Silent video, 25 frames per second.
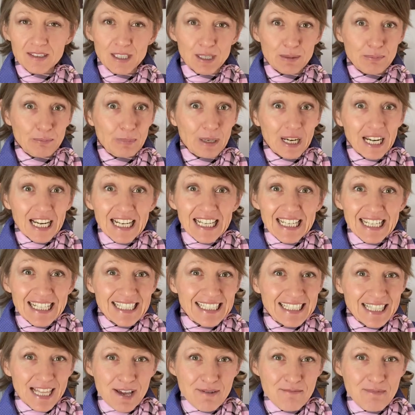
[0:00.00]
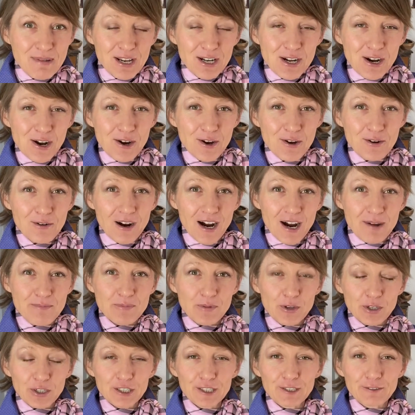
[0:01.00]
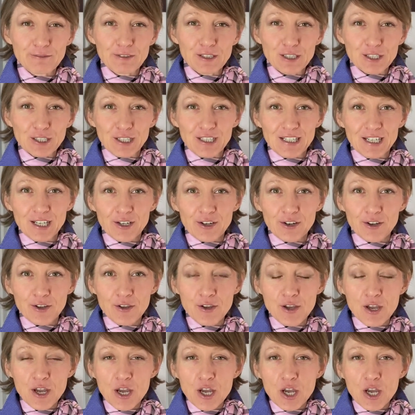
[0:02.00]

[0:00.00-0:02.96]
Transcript: so please let me know. I'm not an aficionado.